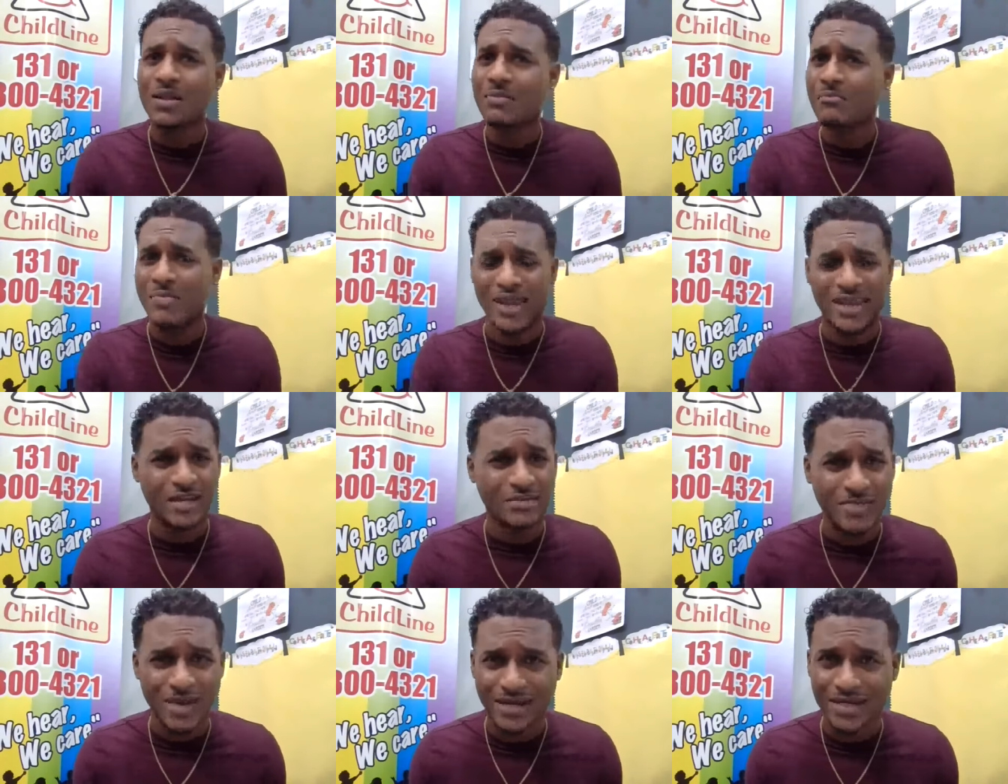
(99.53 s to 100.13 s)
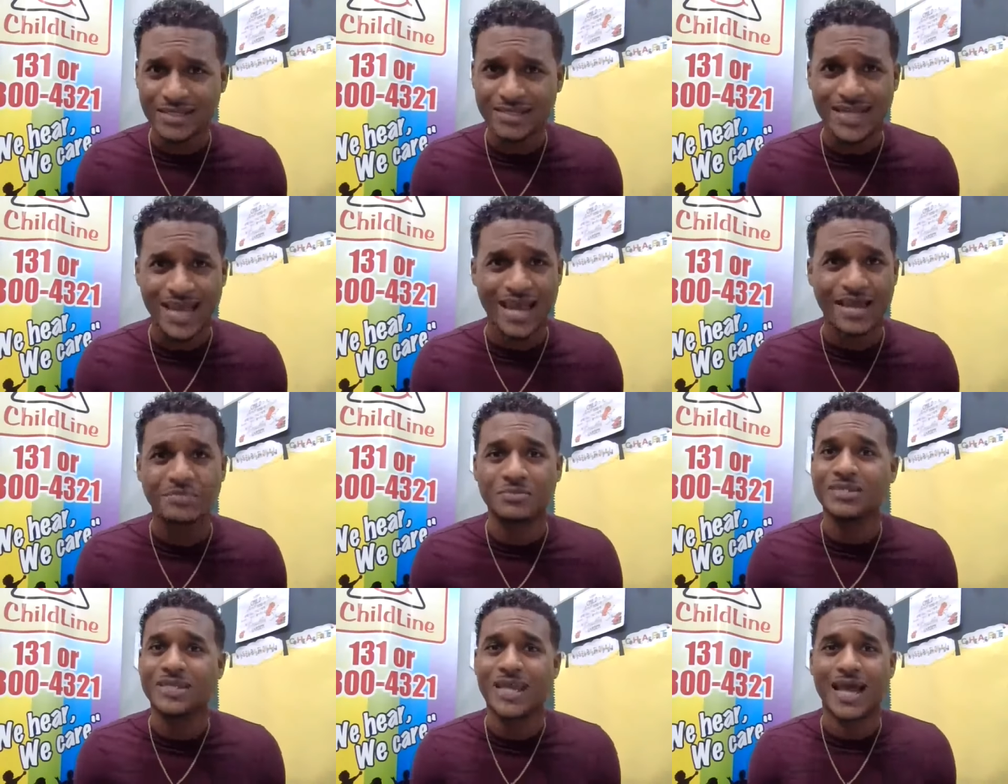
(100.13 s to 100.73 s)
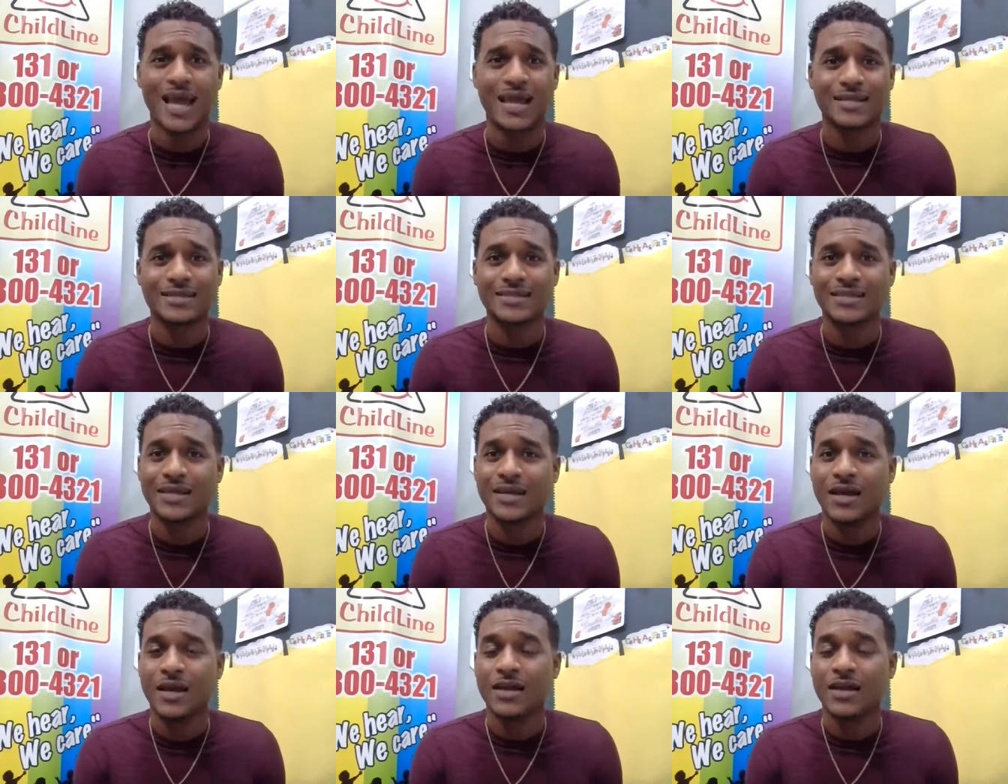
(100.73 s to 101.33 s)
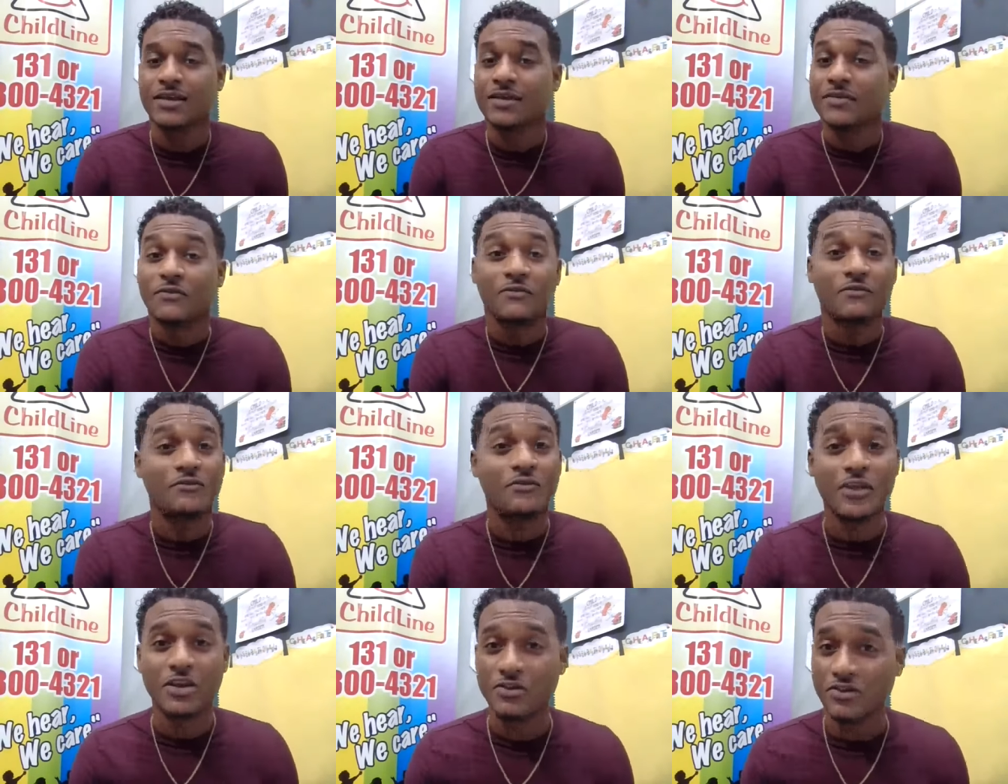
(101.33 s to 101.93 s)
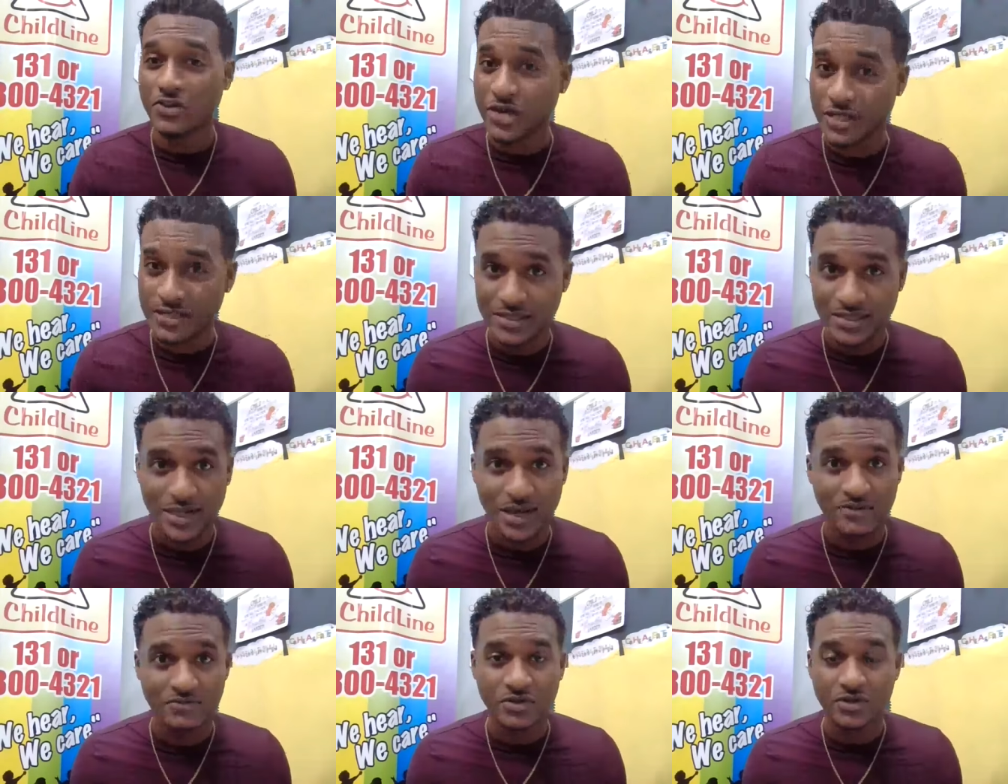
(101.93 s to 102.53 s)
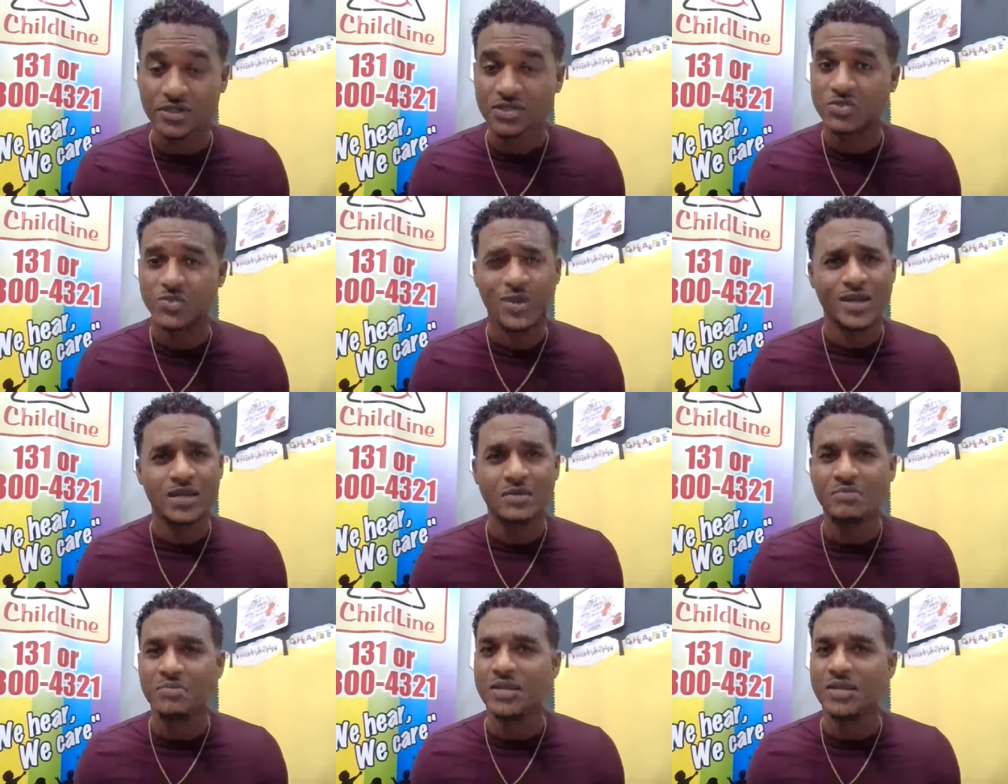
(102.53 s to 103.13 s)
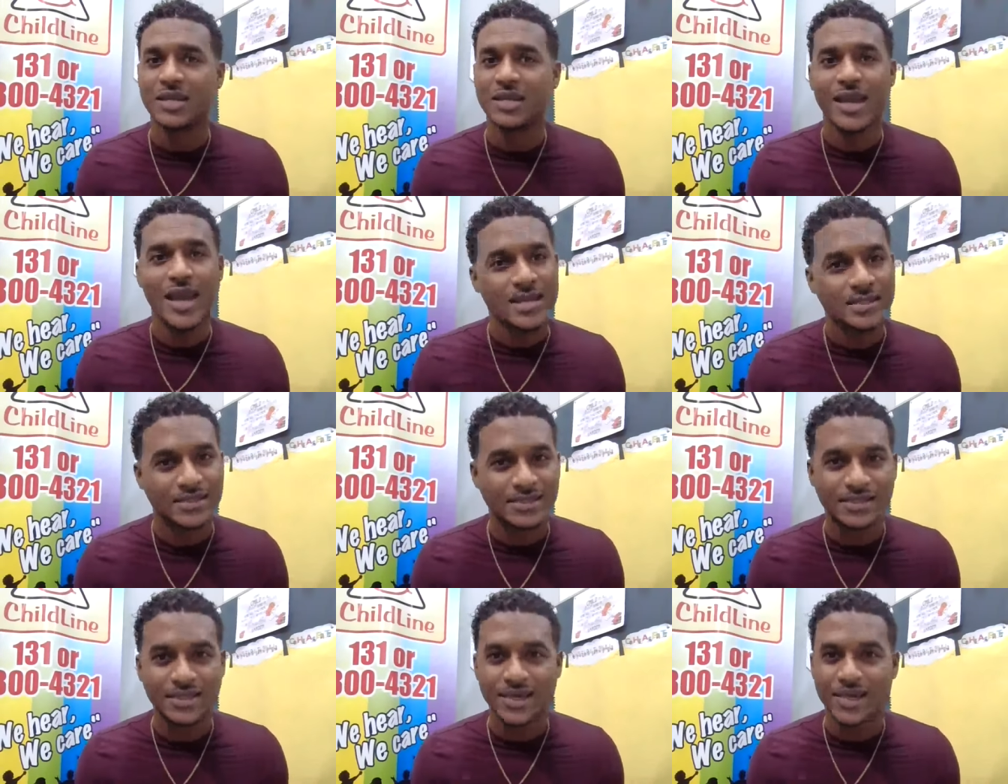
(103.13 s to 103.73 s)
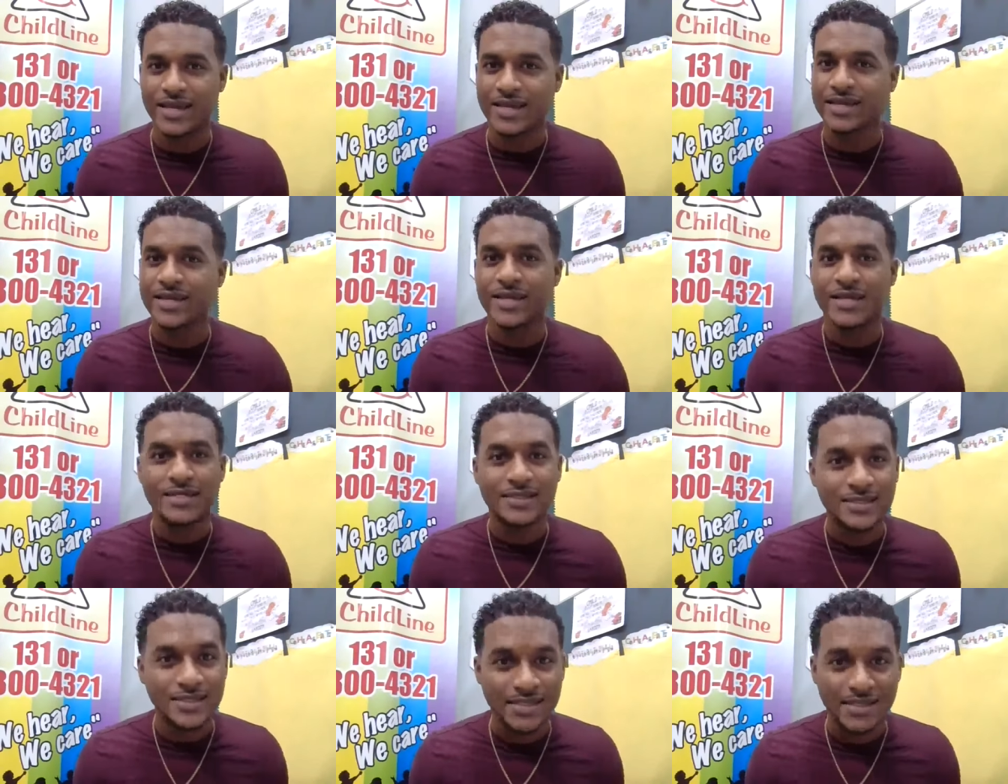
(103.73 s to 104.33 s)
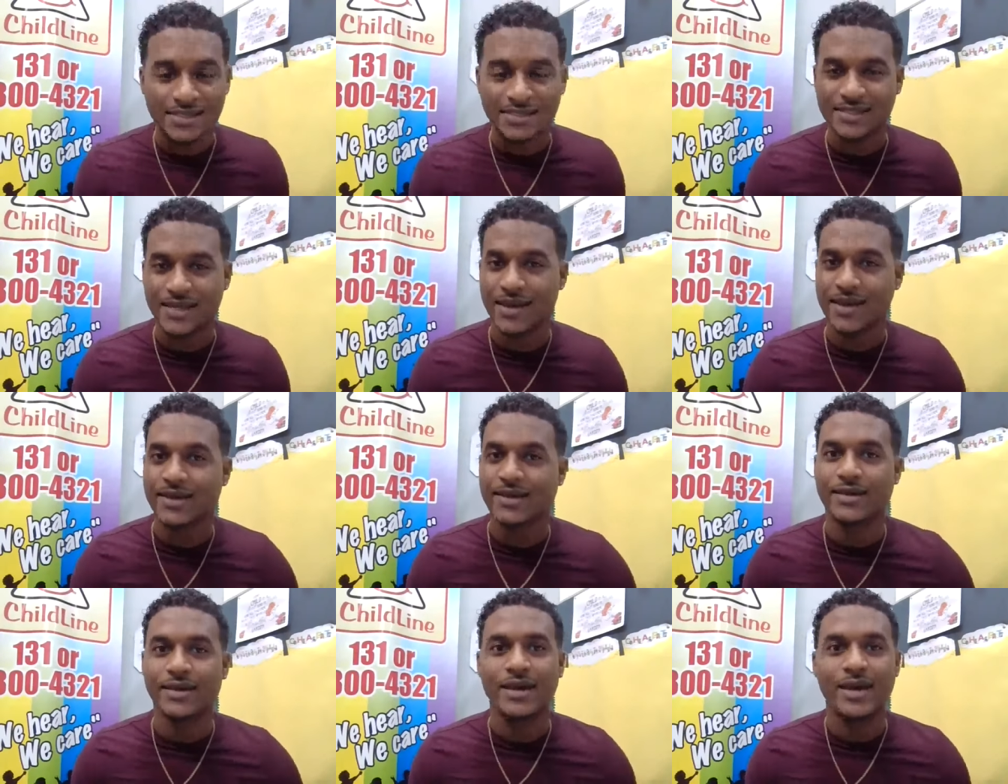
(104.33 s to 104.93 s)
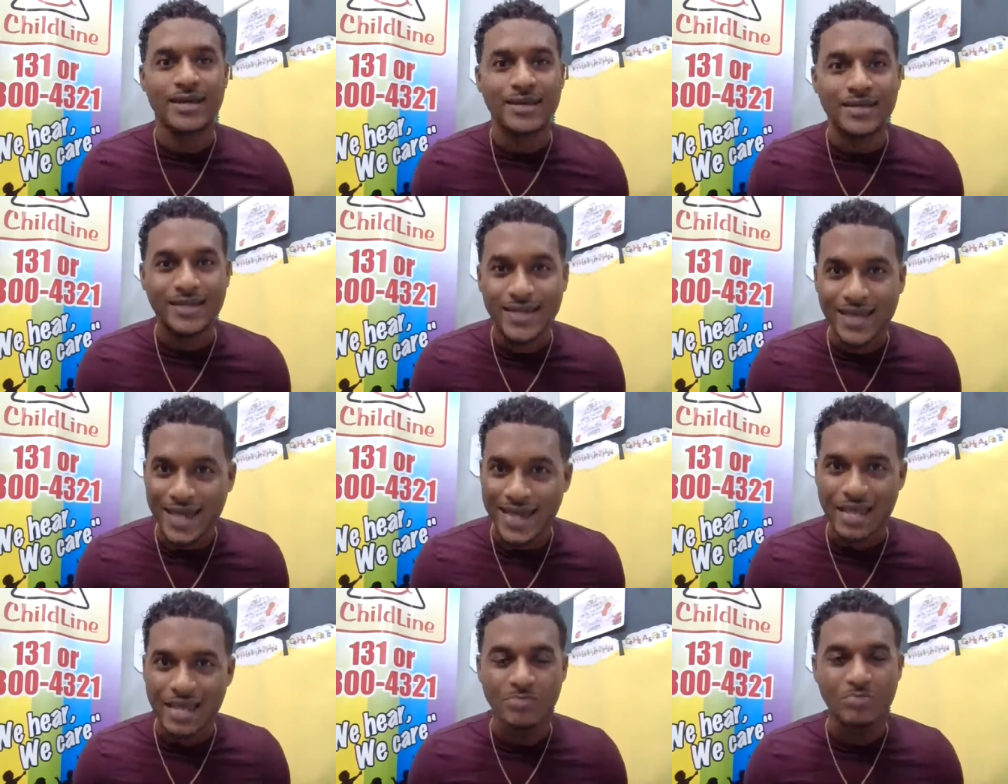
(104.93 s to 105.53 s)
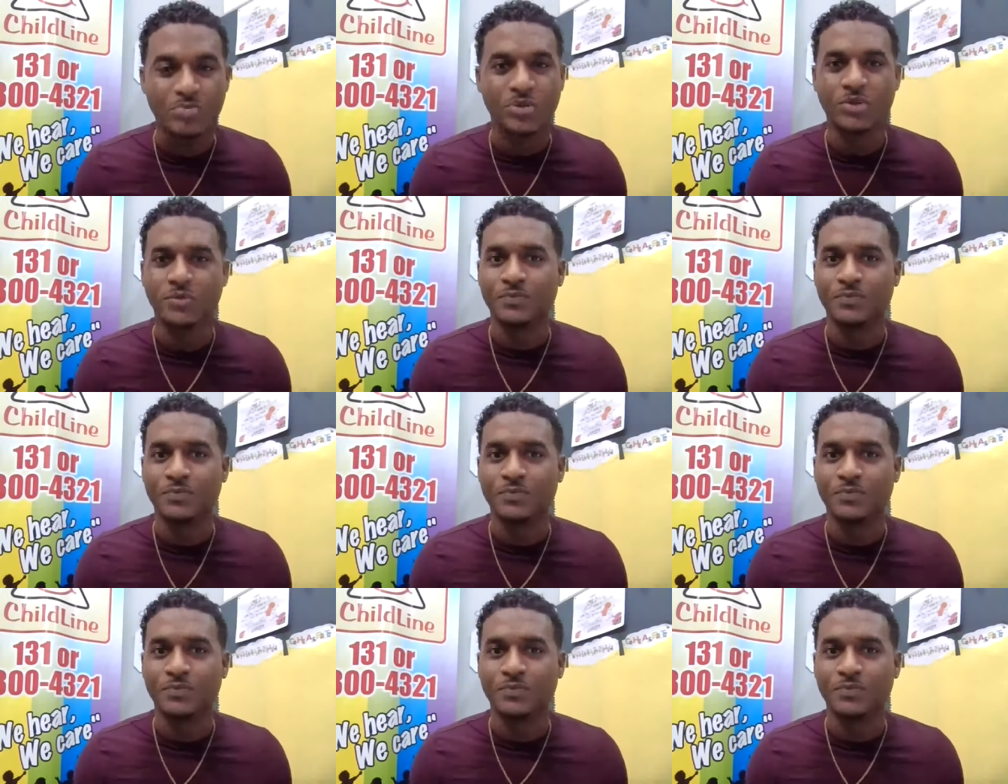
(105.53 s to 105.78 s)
Many times at various levels, whether it be SEA, CSEC, CAPE,